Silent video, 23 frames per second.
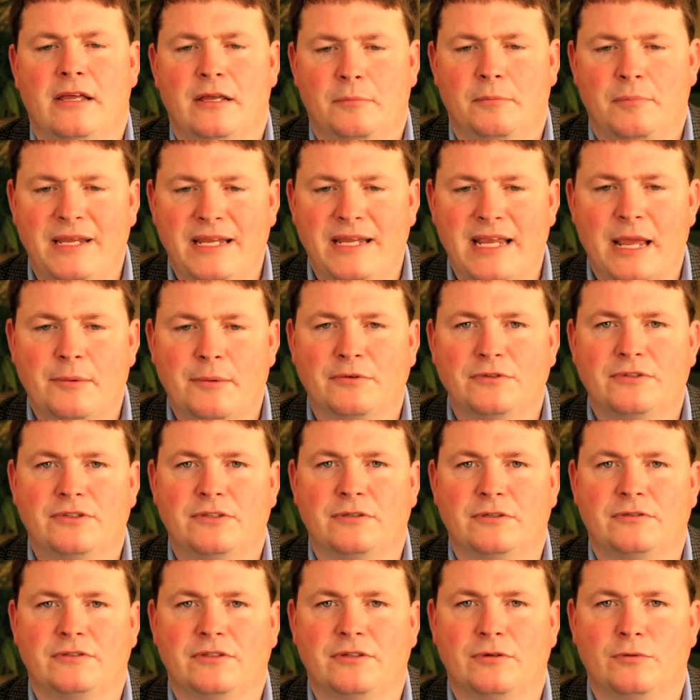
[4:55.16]
being able
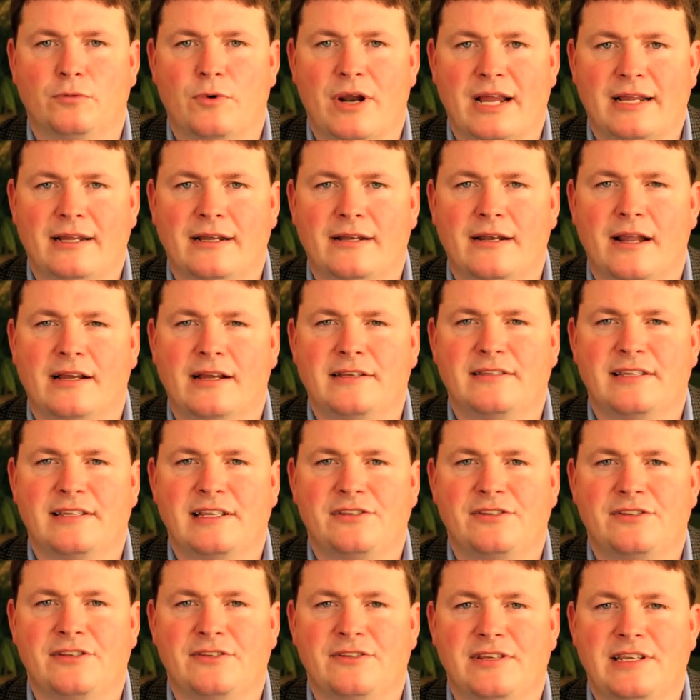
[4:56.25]
to recognize
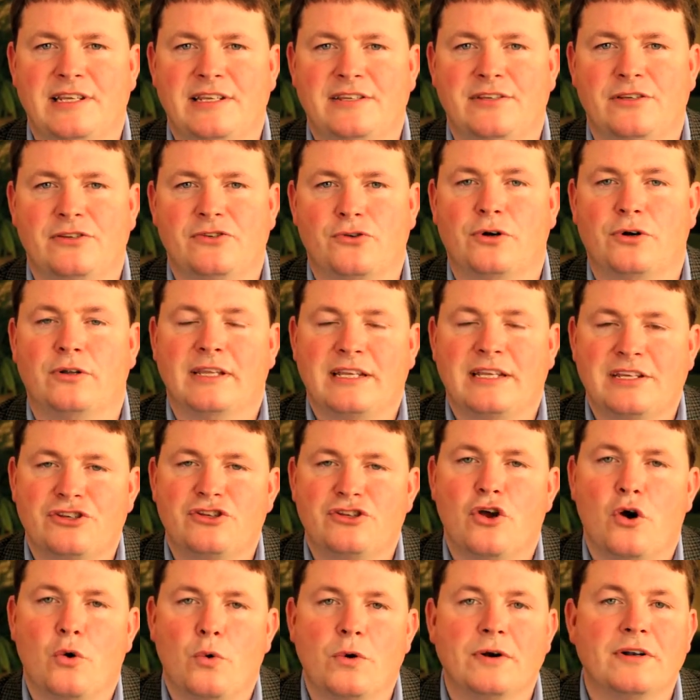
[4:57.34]
these diseases, or at least
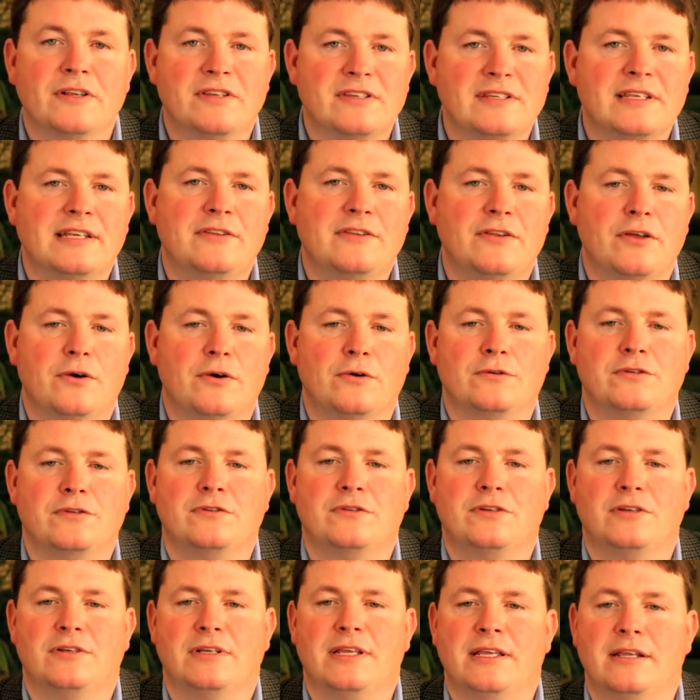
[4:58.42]
know where to send those
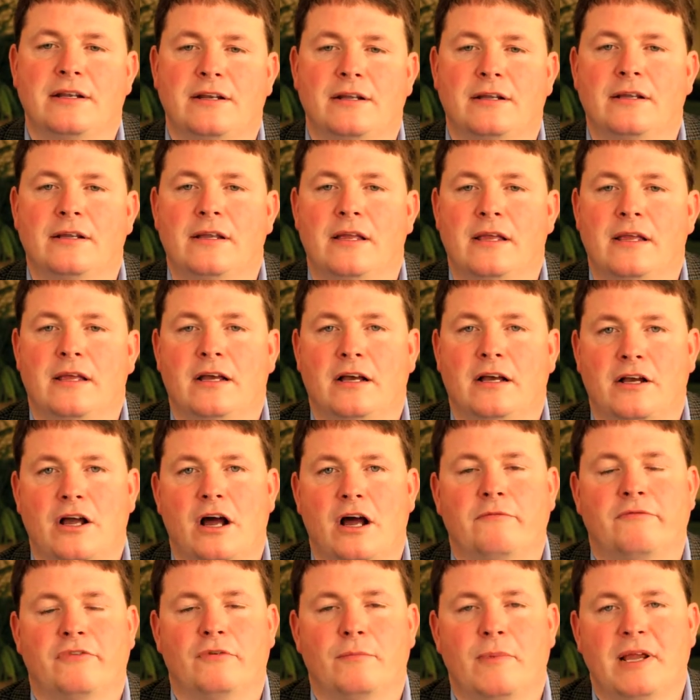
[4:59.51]
to get a
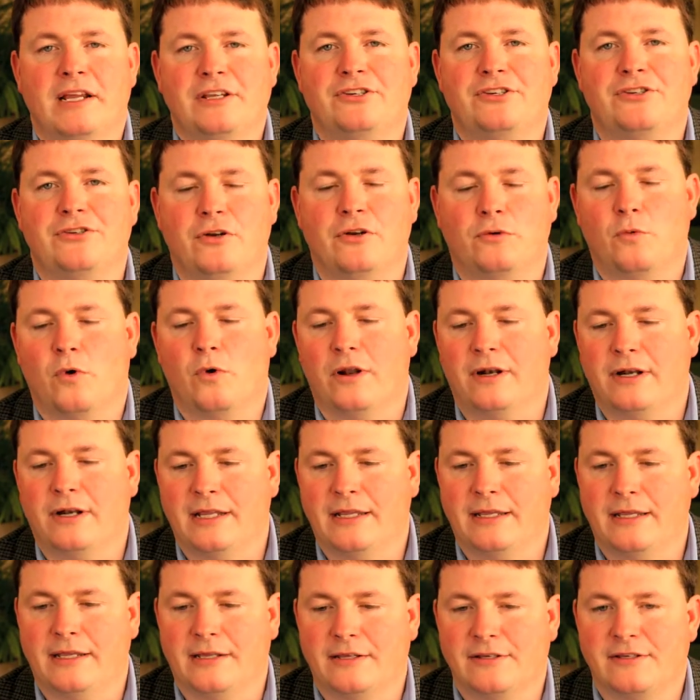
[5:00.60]
confirmation on what it
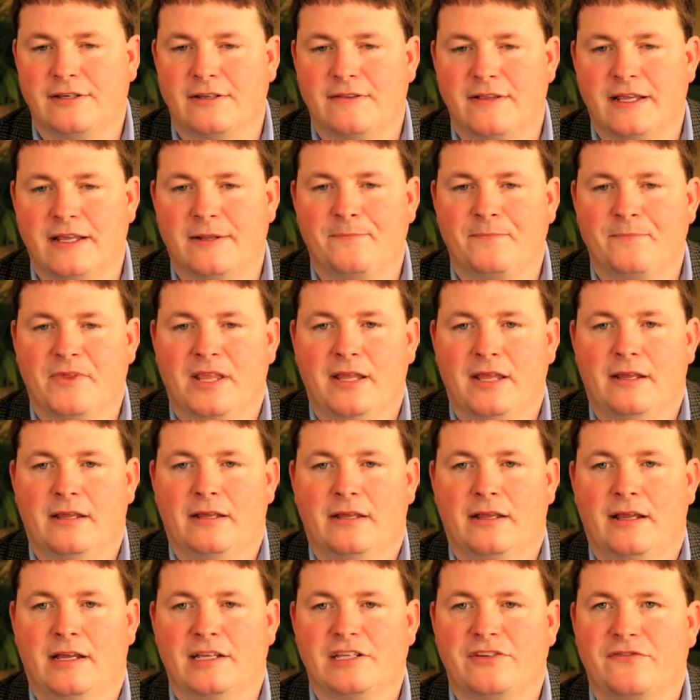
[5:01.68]
is. And then
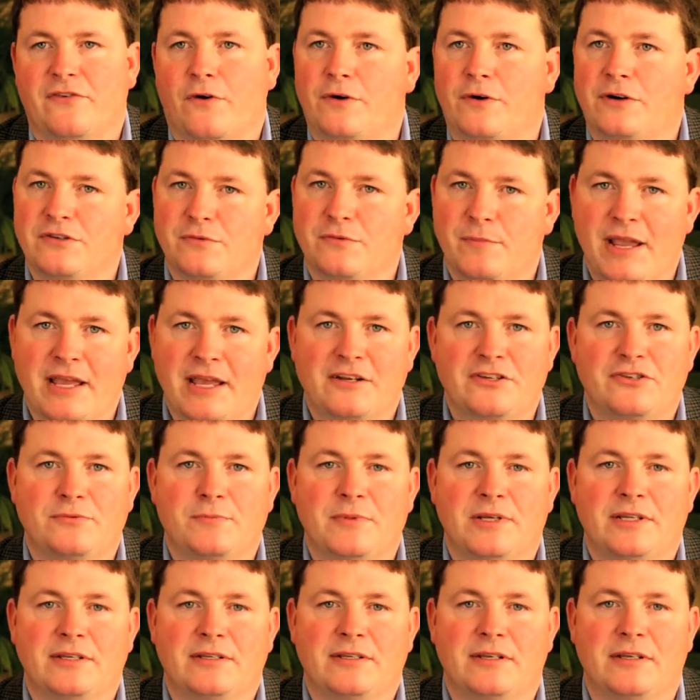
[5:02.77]
as far as
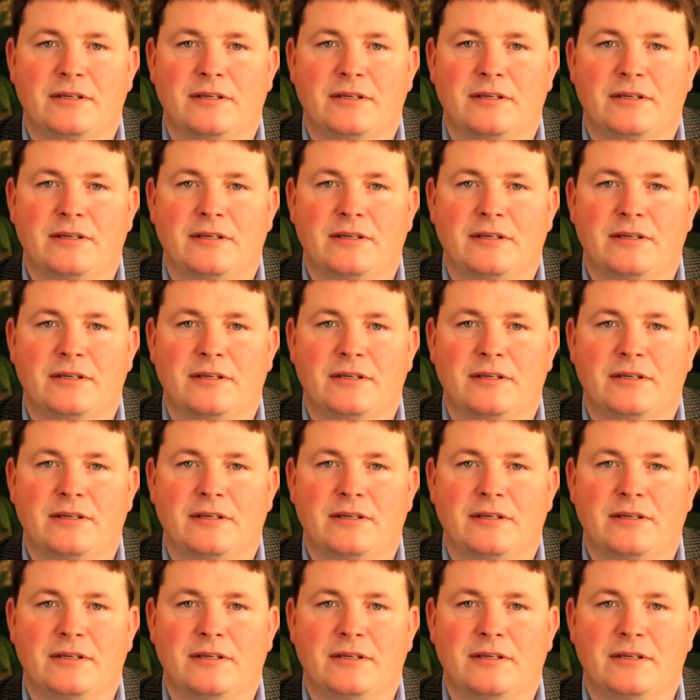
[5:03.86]
management,